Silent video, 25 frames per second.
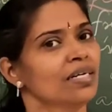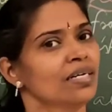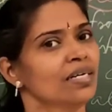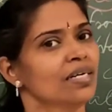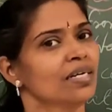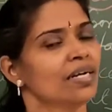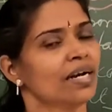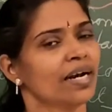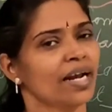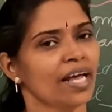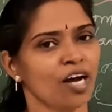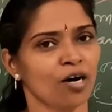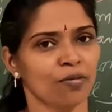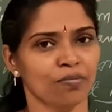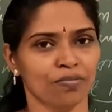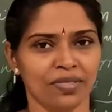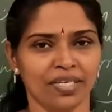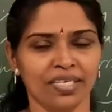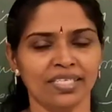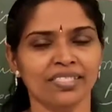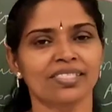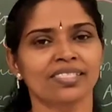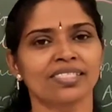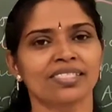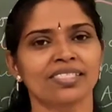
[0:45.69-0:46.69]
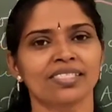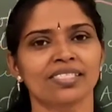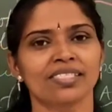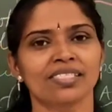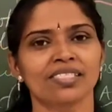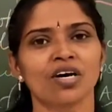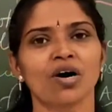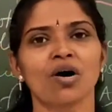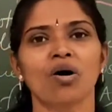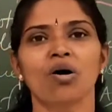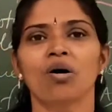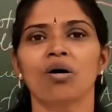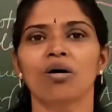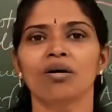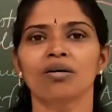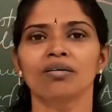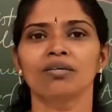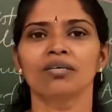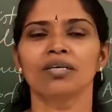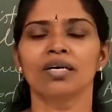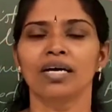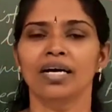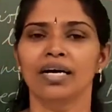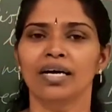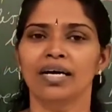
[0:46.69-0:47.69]
ray optics or
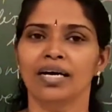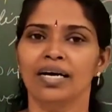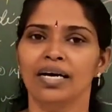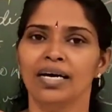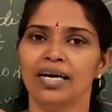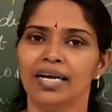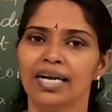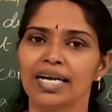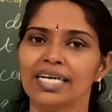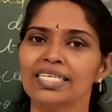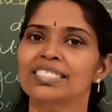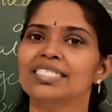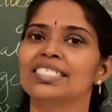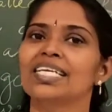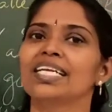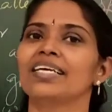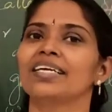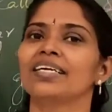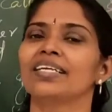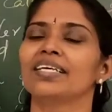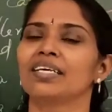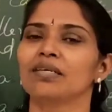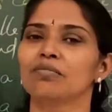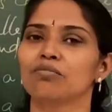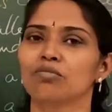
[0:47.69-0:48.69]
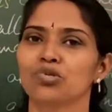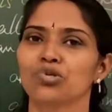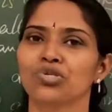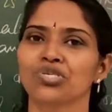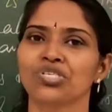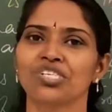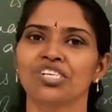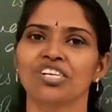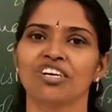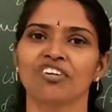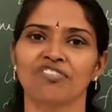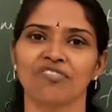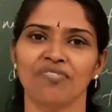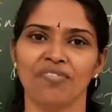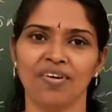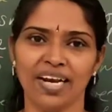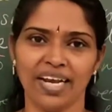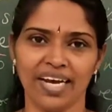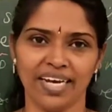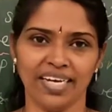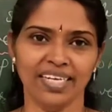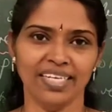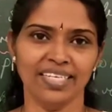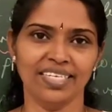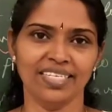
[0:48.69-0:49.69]
rectilinear motion of
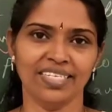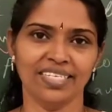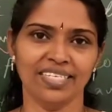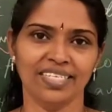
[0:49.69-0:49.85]
light,